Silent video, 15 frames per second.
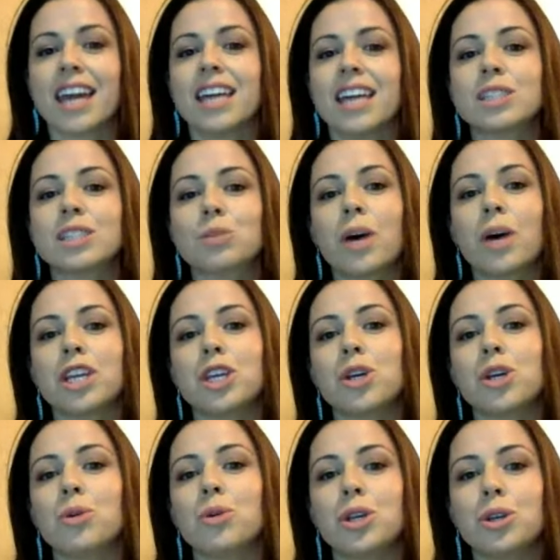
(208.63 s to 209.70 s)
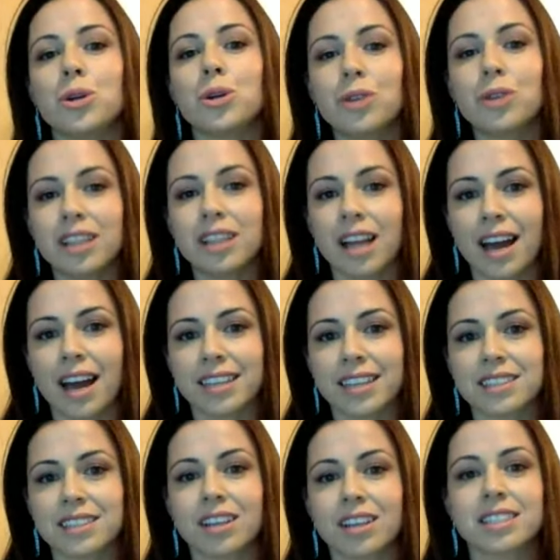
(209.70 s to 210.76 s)
It's what you
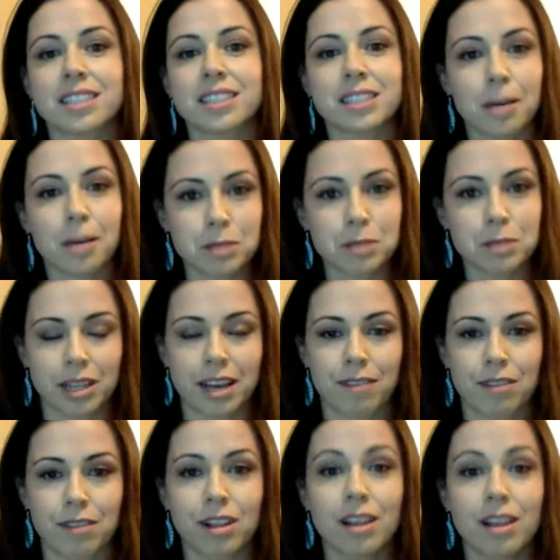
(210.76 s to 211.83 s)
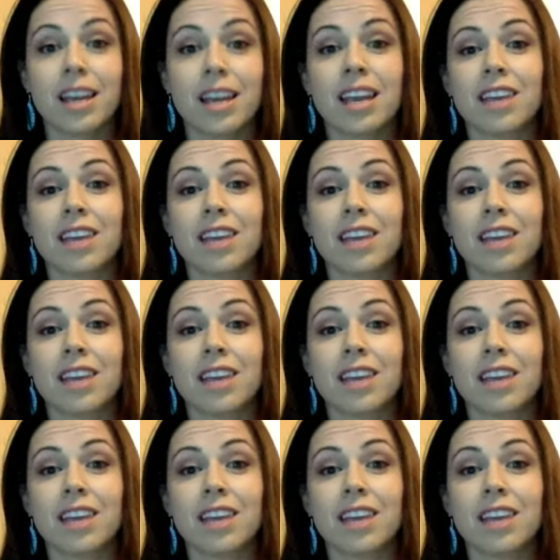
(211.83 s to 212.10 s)
utilize on a subtle level,